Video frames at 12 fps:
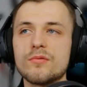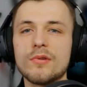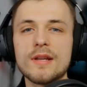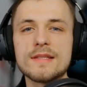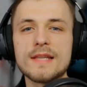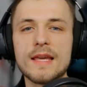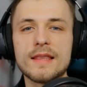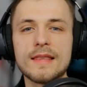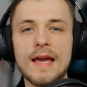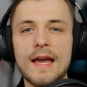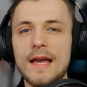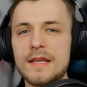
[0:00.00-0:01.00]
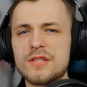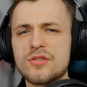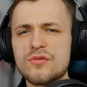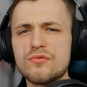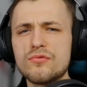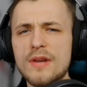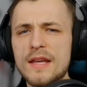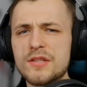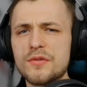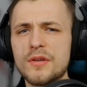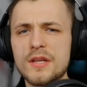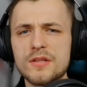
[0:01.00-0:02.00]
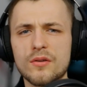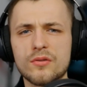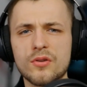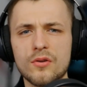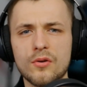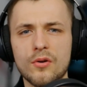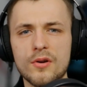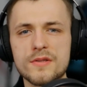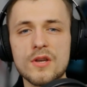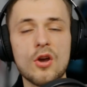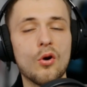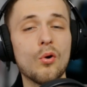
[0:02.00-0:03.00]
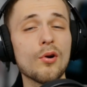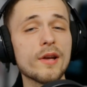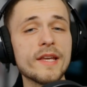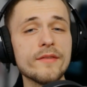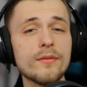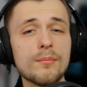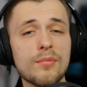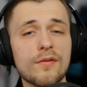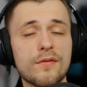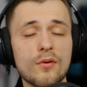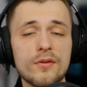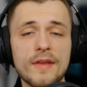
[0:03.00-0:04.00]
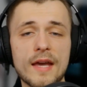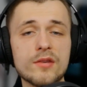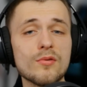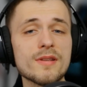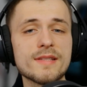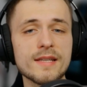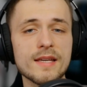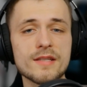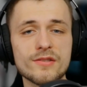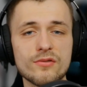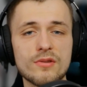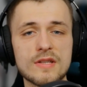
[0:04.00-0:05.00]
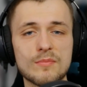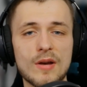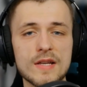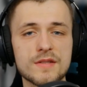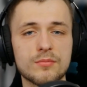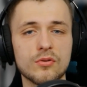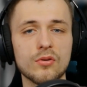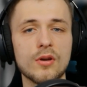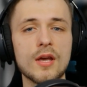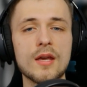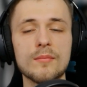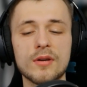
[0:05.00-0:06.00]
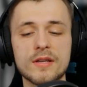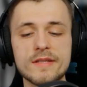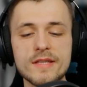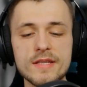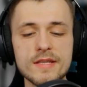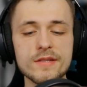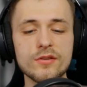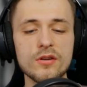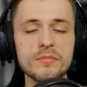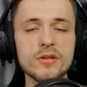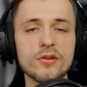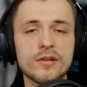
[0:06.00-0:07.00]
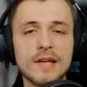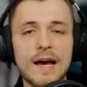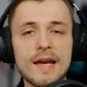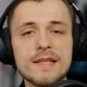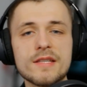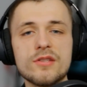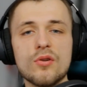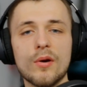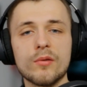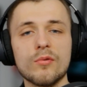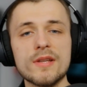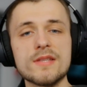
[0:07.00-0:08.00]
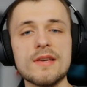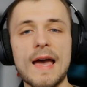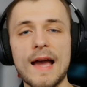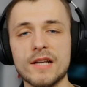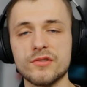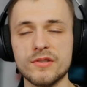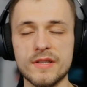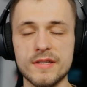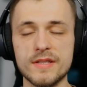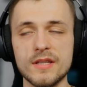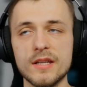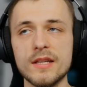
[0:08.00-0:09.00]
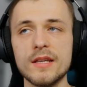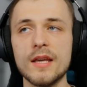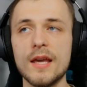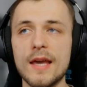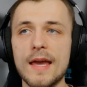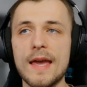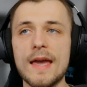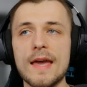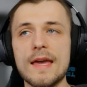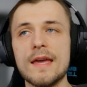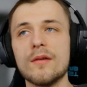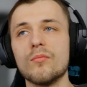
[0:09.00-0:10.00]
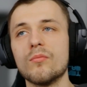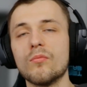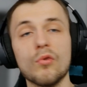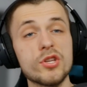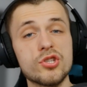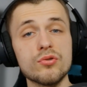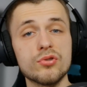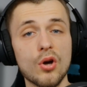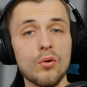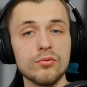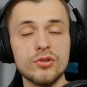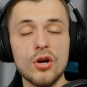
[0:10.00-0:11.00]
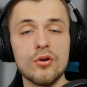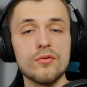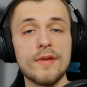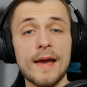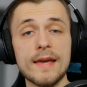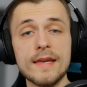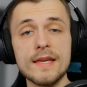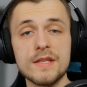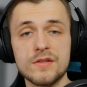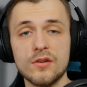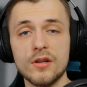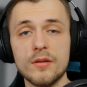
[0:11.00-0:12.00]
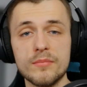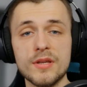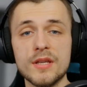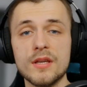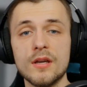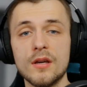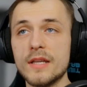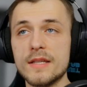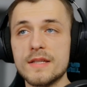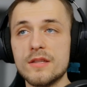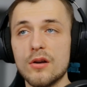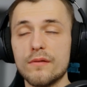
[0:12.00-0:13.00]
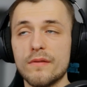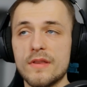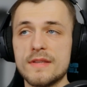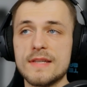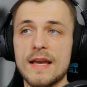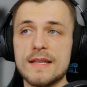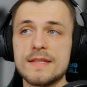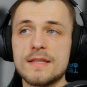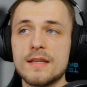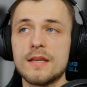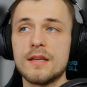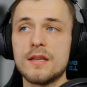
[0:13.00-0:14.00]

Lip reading: You want to take that as soon as you get your cohorts, or even before that. You want to take it as soon as possible, because this is going to be your guide to knowing what to actually study and what you don't know that is going to be needed to know for the test.